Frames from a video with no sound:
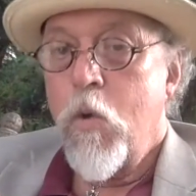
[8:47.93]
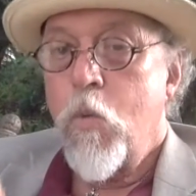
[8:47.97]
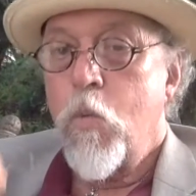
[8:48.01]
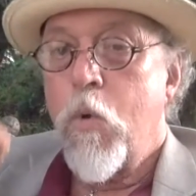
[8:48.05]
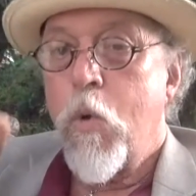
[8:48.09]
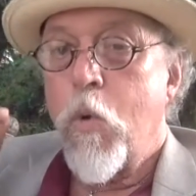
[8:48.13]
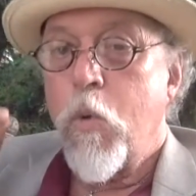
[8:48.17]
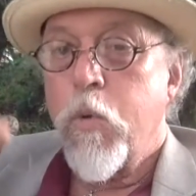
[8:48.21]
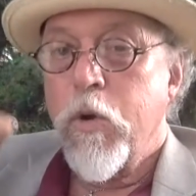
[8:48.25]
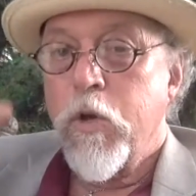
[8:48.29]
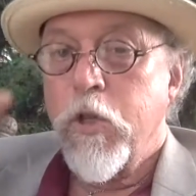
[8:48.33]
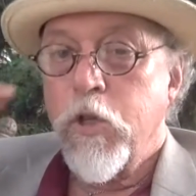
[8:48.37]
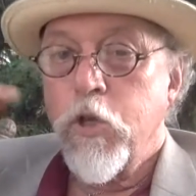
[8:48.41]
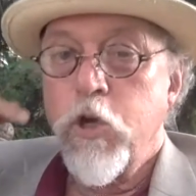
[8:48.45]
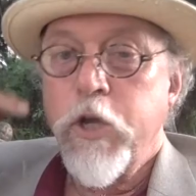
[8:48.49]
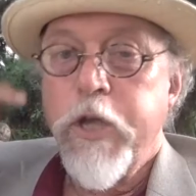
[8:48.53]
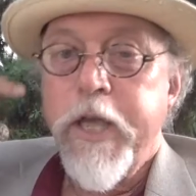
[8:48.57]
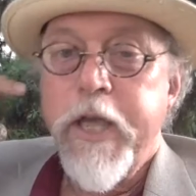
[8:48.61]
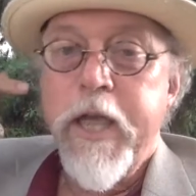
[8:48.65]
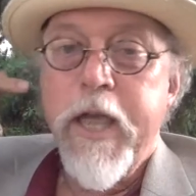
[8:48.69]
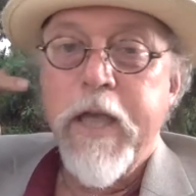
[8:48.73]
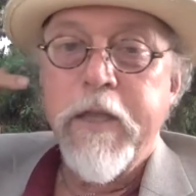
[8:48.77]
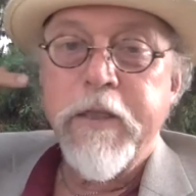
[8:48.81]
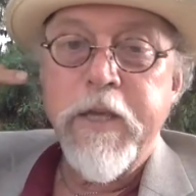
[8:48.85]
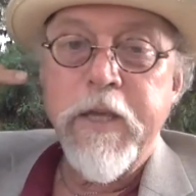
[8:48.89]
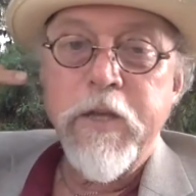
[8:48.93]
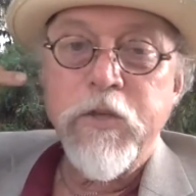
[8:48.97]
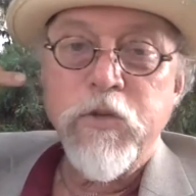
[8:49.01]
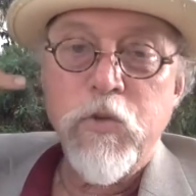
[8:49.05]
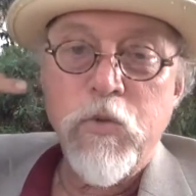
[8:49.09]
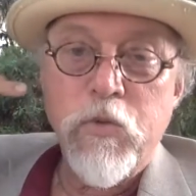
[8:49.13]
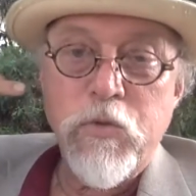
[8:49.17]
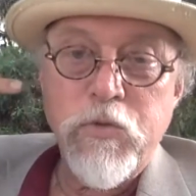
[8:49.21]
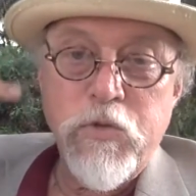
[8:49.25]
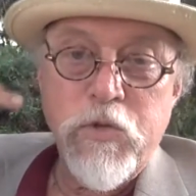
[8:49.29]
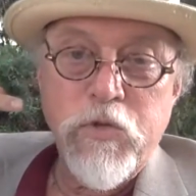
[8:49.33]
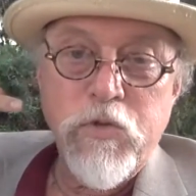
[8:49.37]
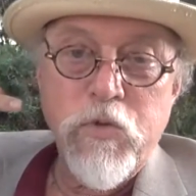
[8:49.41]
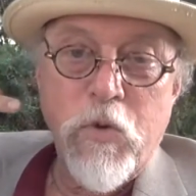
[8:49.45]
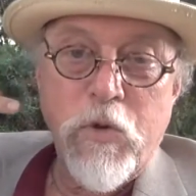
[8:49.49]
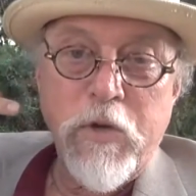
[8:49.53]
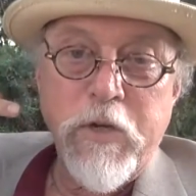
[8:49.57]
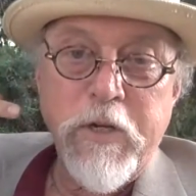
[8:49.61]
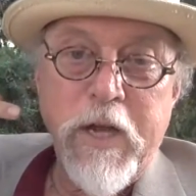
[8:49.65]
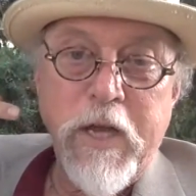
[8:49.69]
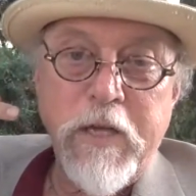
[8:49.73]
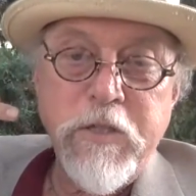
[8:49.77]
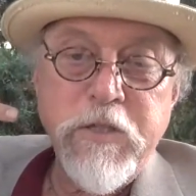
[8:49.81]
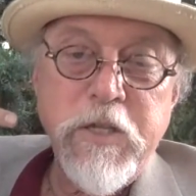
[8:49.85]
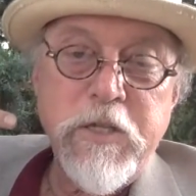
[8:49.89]
what we're looking at the
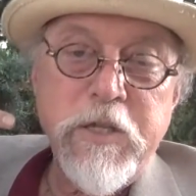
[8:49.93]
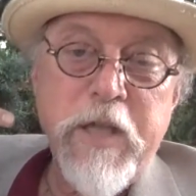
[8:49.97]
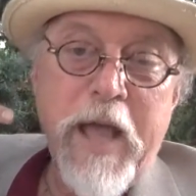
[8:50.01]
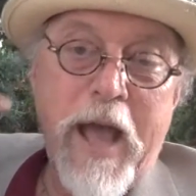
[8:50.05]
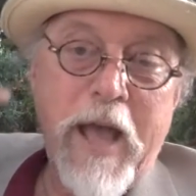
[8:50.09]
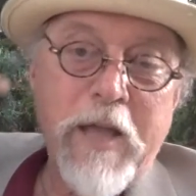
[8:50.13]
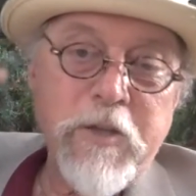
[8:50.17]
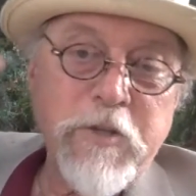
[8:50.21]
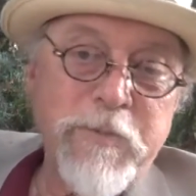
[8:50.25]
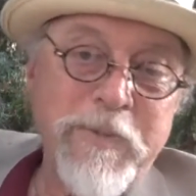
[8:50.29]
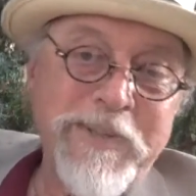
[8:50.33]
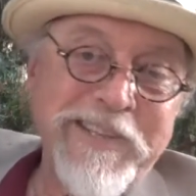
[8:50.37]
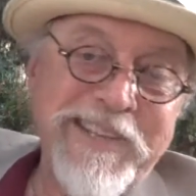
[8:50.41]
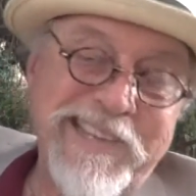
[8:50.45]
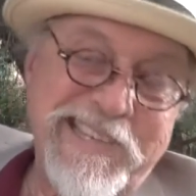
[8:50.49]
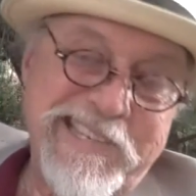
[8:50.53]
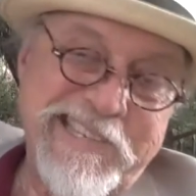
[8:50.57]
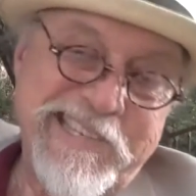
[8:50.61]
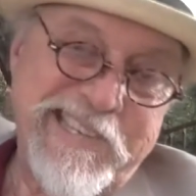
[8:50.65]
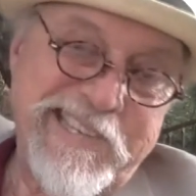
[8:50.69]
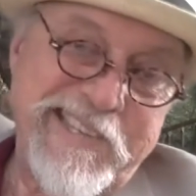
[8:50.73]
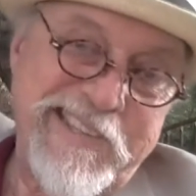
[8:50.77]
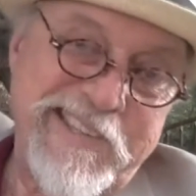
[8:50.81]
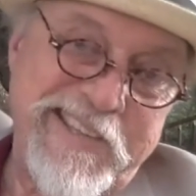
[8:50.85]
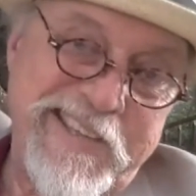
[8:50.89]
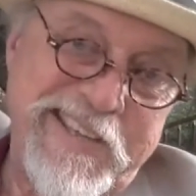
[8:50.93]
disorganized attachment is in